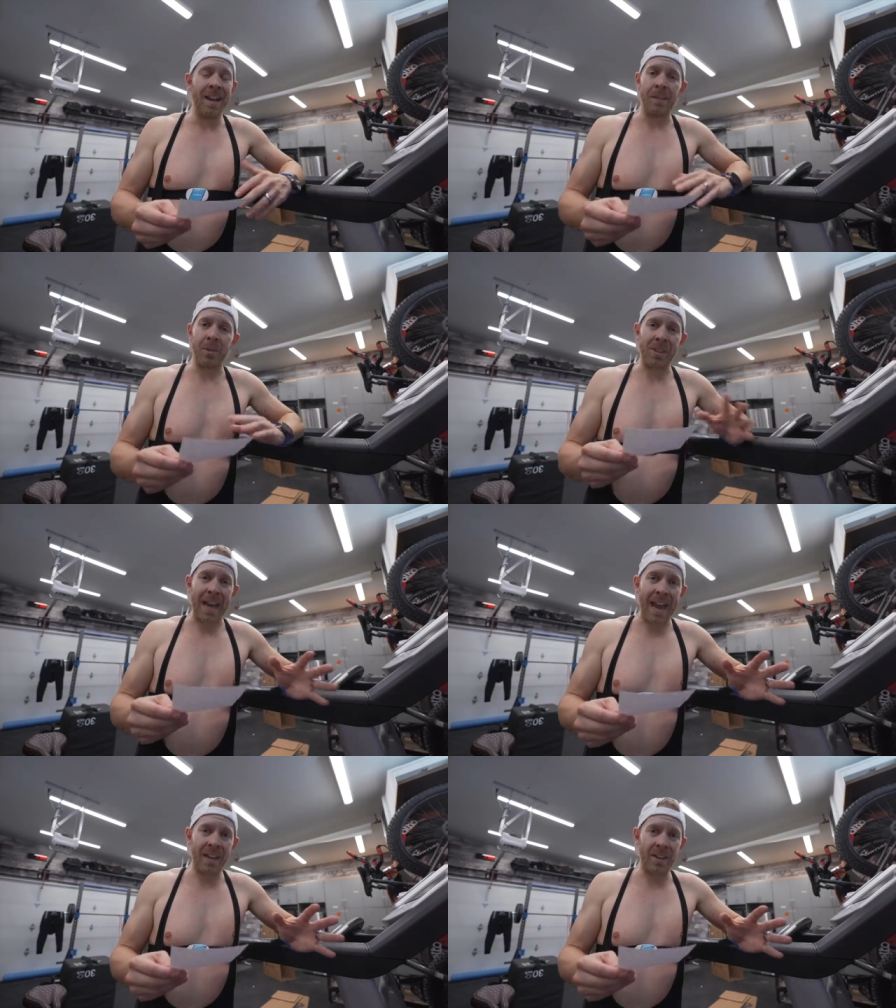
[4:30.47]
the most
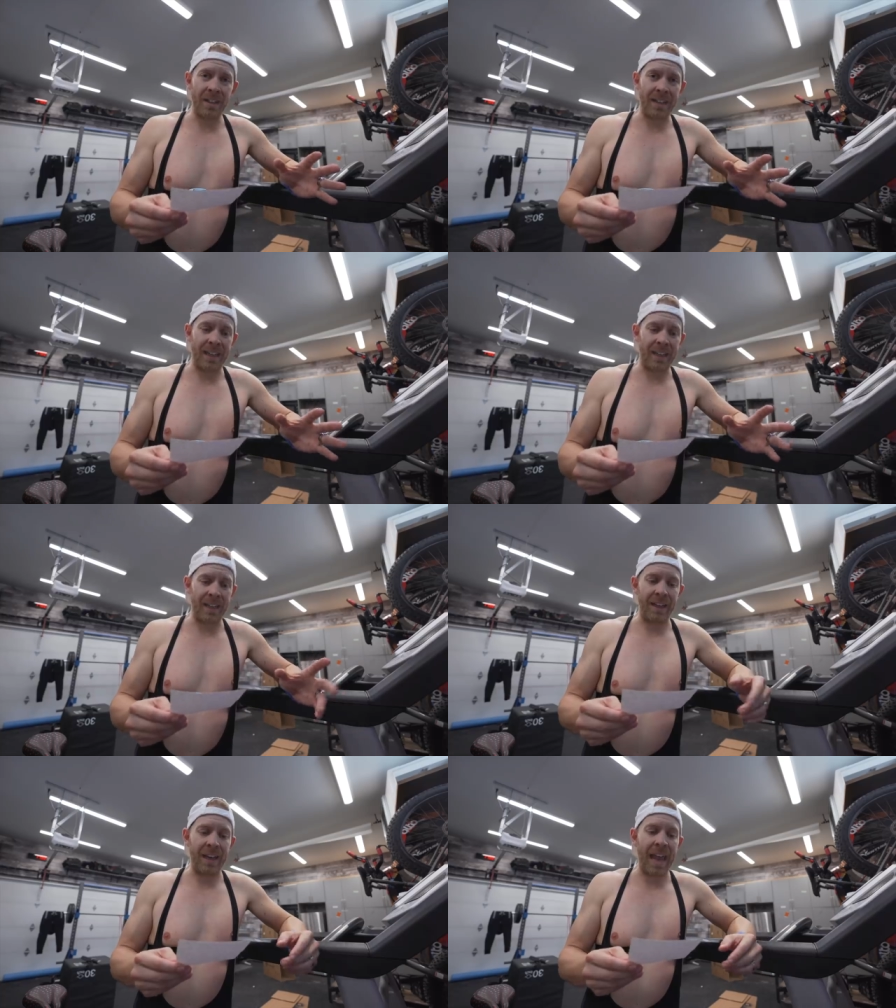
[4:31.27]
accurate data
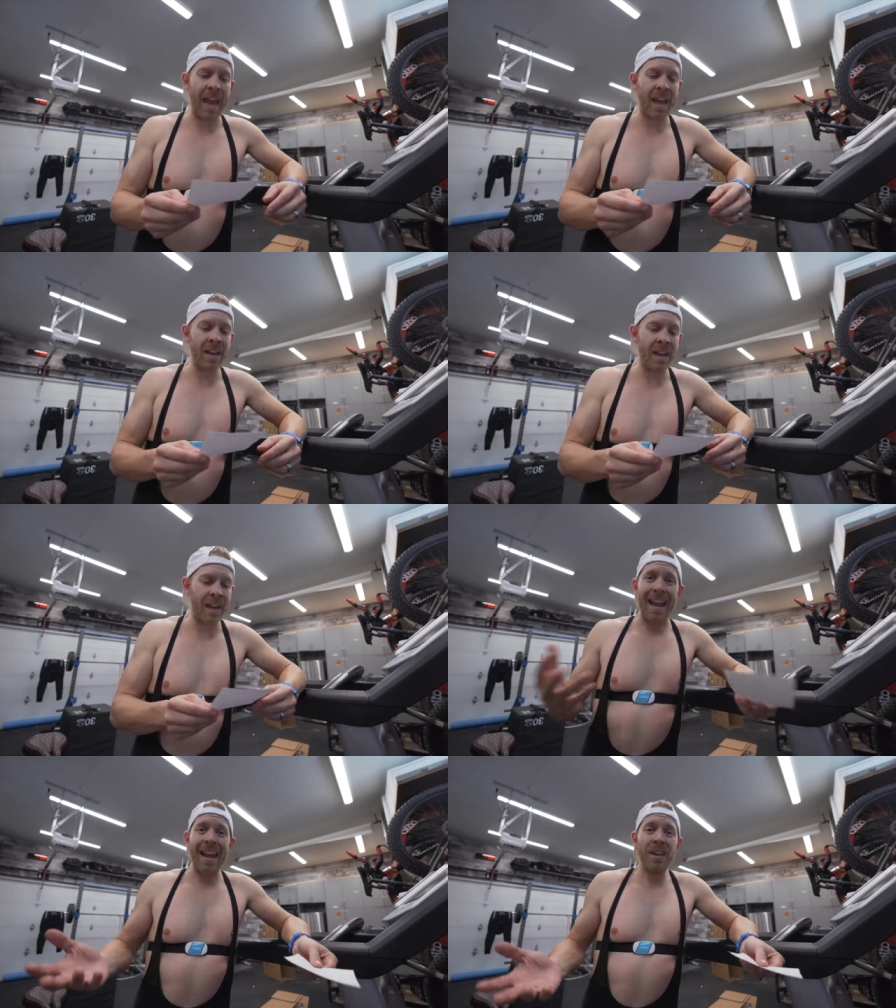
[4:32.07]
that you can.
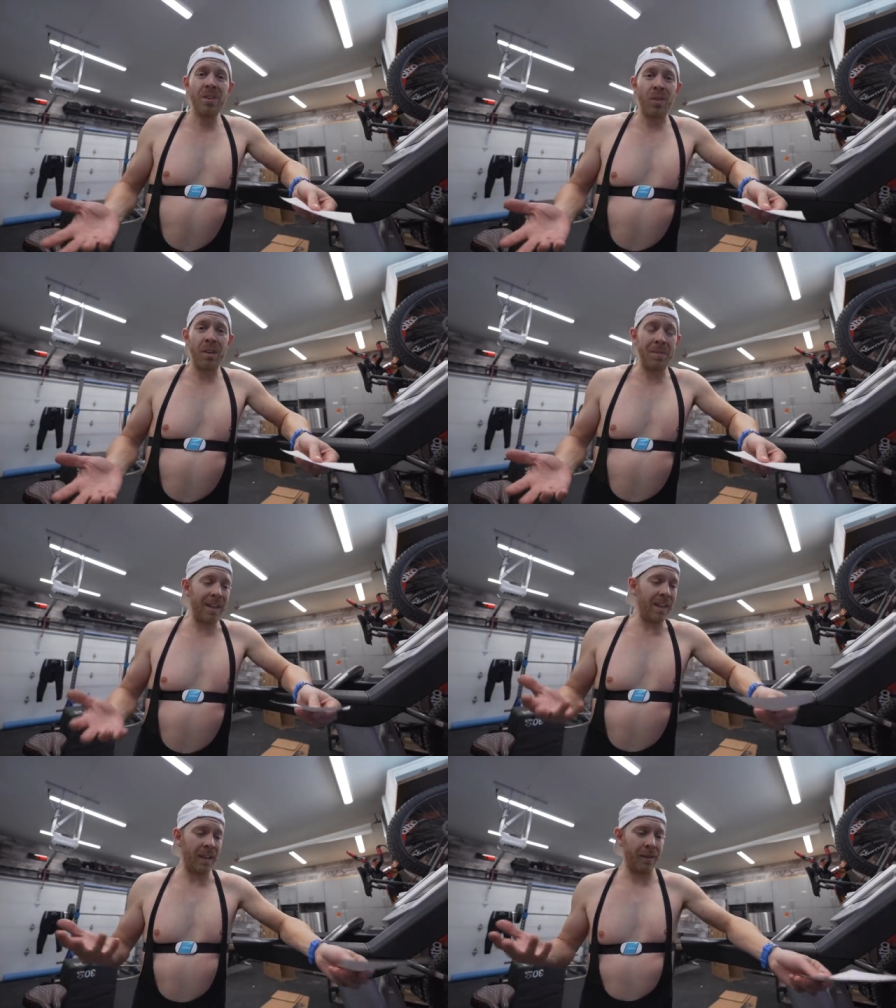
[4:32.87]
And you want to
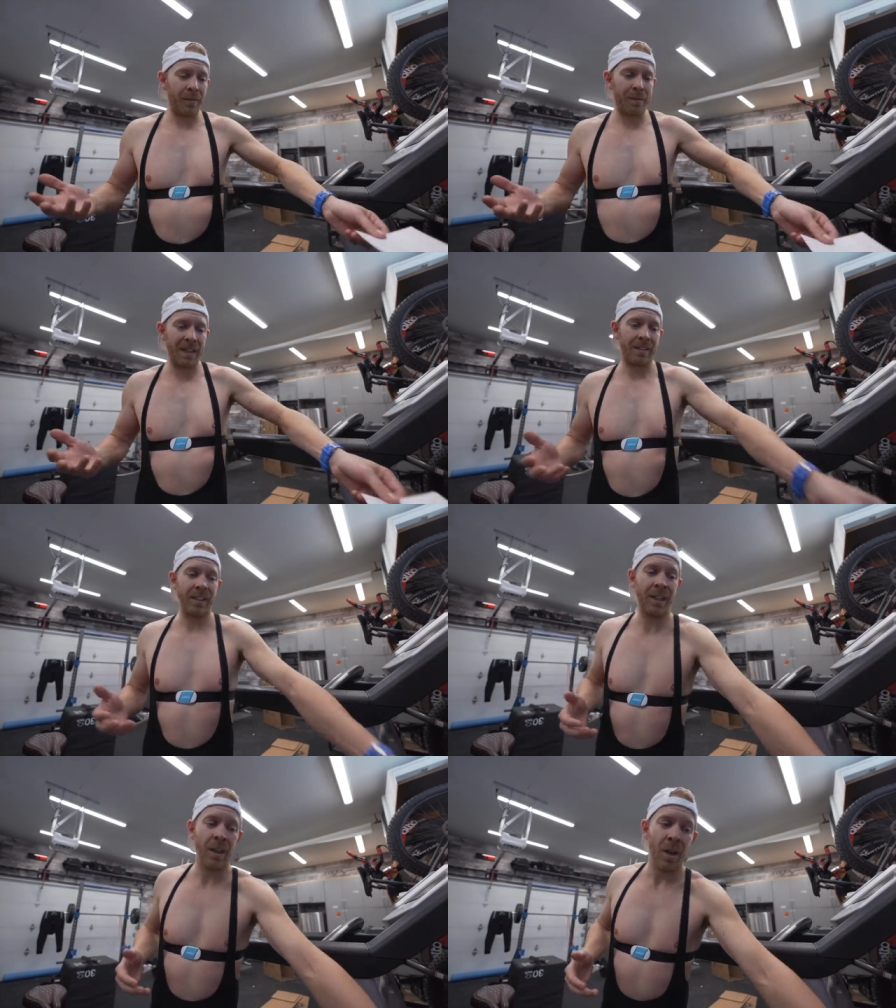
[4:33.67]
be
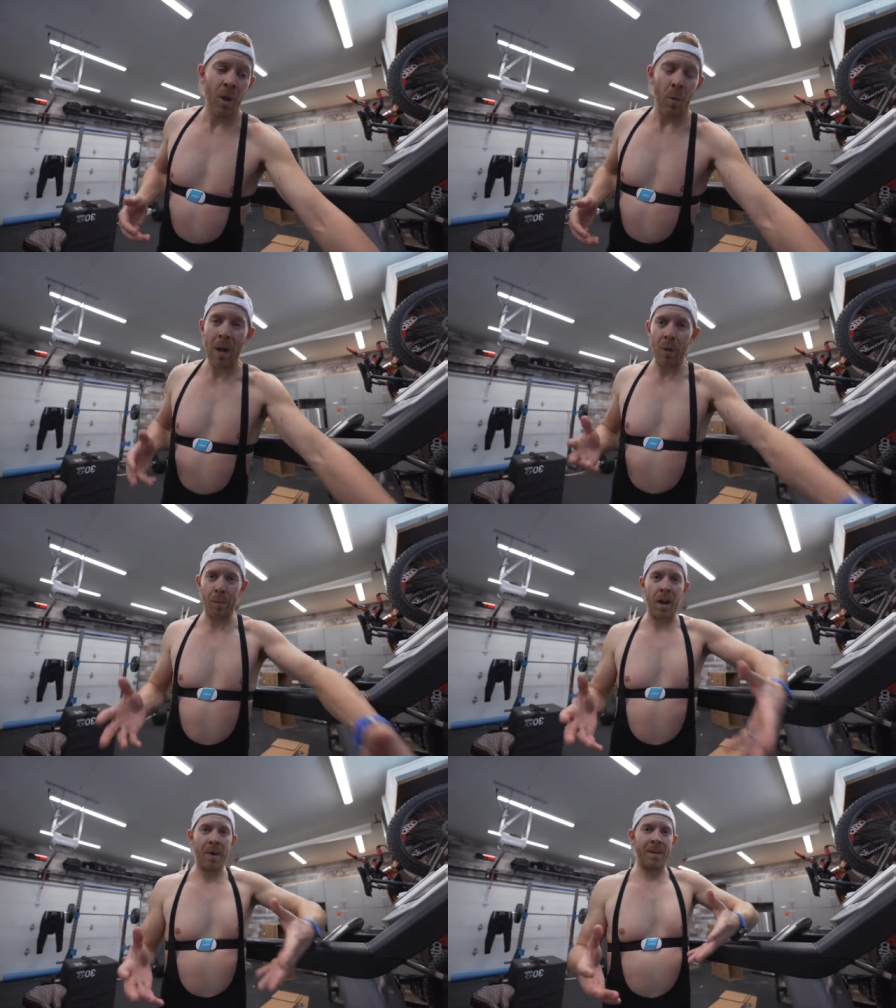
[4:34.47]
basically well
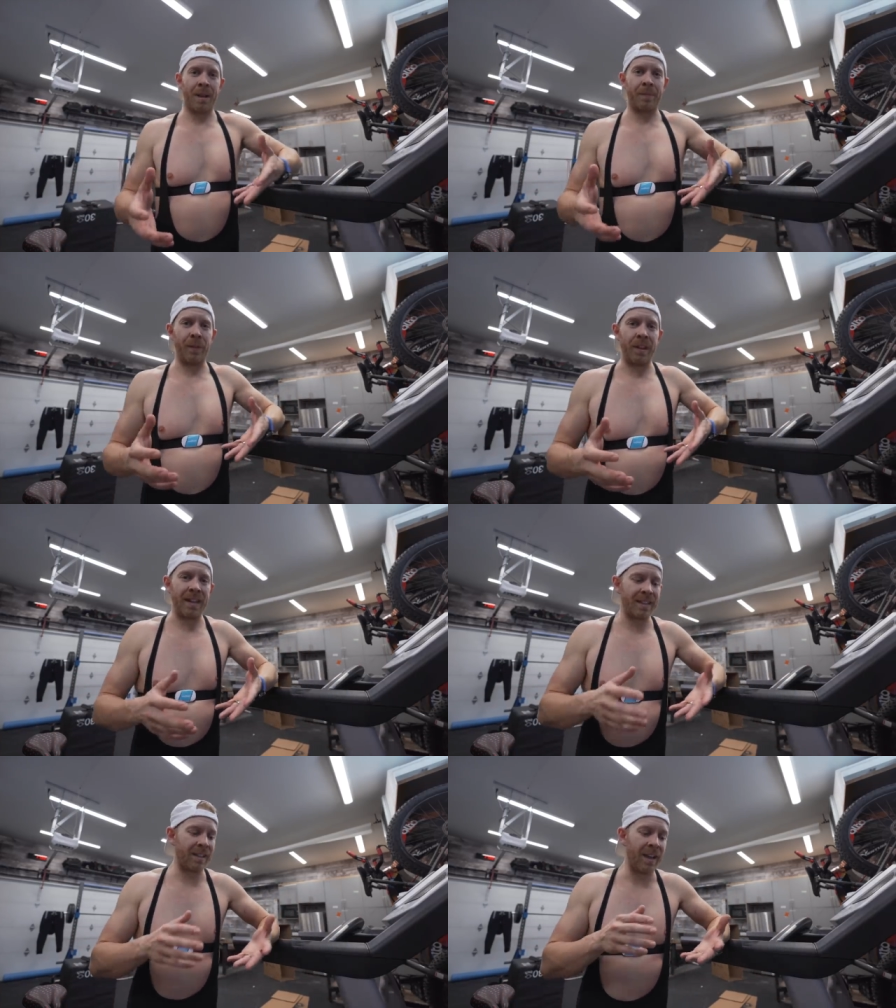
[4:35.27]
primed up for
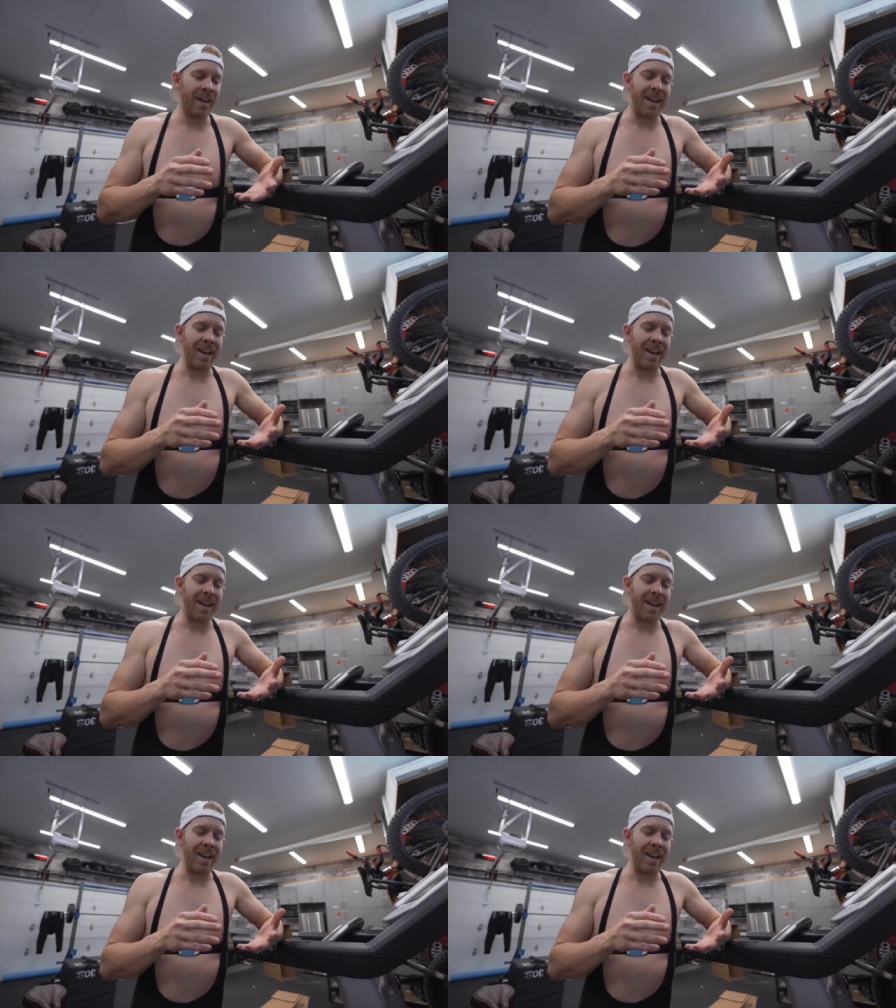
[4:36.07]
this.